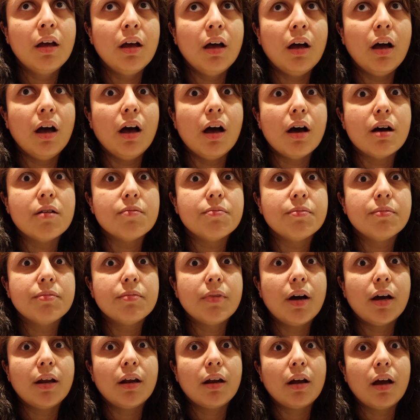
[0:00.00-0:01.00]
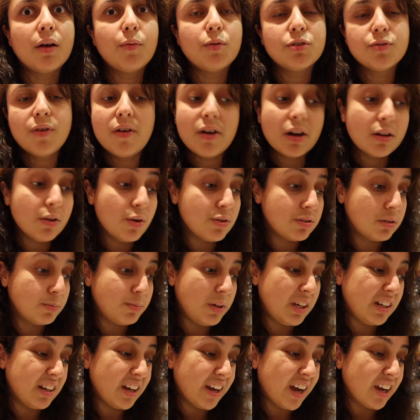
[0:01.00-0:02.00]
And I was very close to
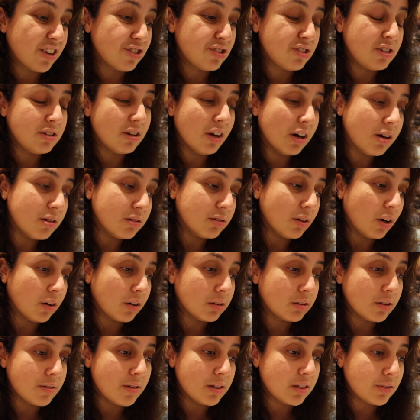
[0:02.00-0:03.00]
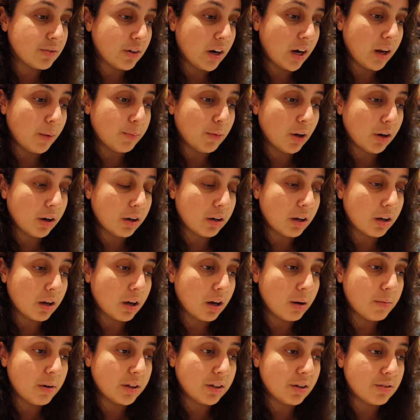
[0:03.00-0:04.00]
being like, actually, no, doctor, it's fine, I'm not going to
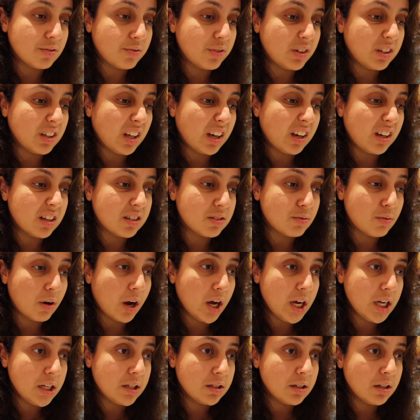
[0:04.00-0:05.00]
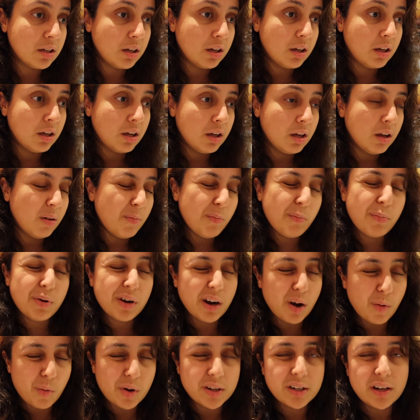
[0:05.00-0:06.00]
come, I don't feel like it's right. But
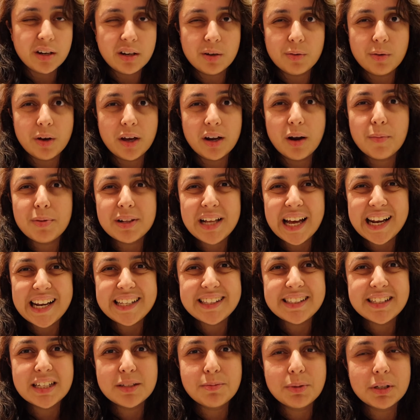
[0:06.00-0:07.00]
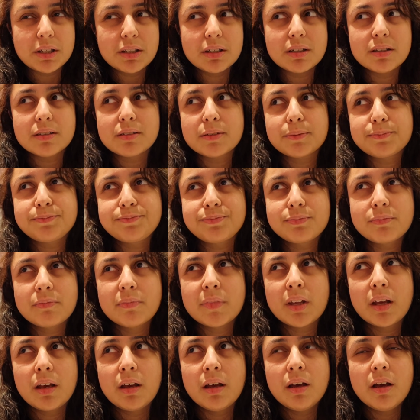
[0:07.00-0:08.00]
I went anyway, and I'm glad I did, because
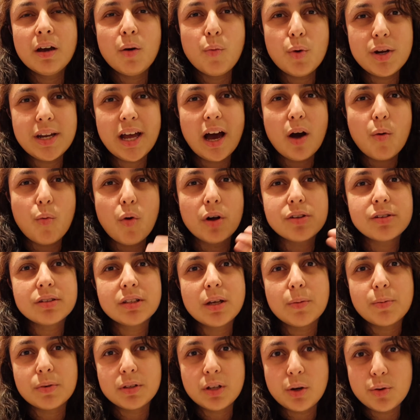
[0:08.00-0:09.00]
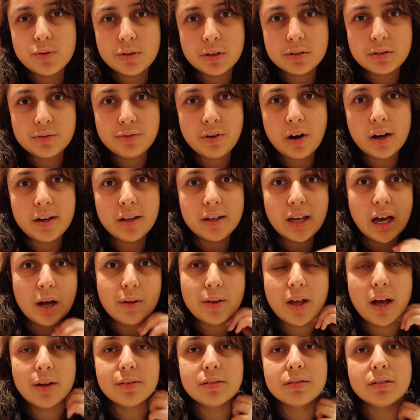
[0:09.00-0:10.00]
we're now one step closer to finding
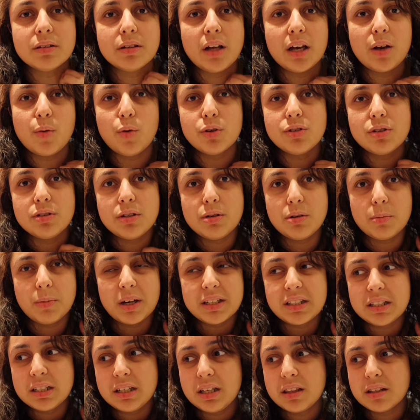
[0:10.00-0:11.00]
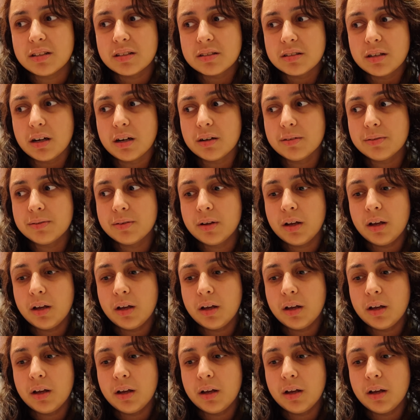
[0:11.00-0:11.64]
out how to, like, what to do with my teeth and stuff.